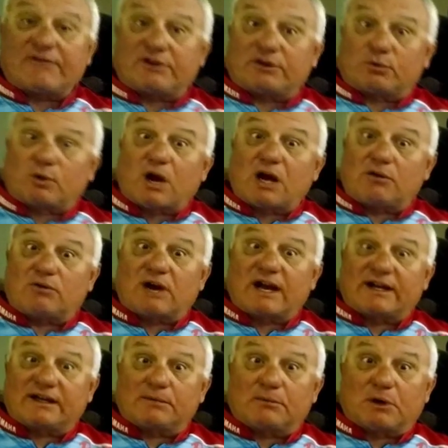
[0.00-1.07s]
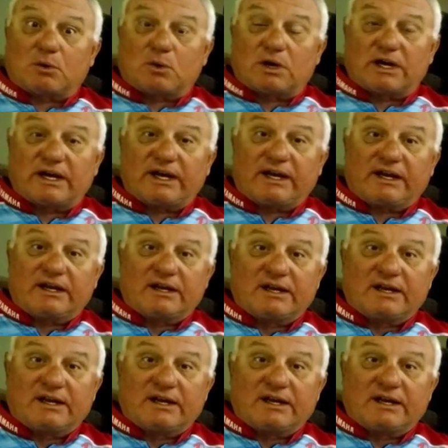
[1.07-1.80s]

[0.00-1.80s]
having the rod rack in my way.